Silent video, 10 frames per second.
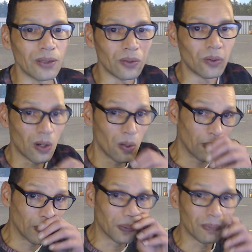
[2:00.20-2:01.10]
you
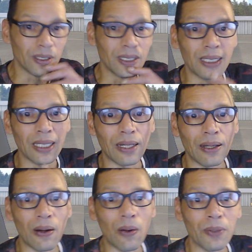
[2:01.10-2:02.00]
open the
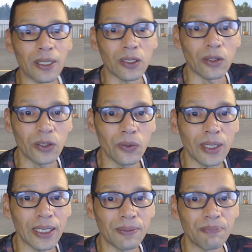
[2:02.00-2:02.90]
uh, OpenXR
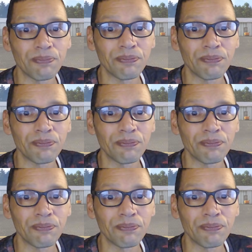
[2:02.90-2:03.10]
toolkit,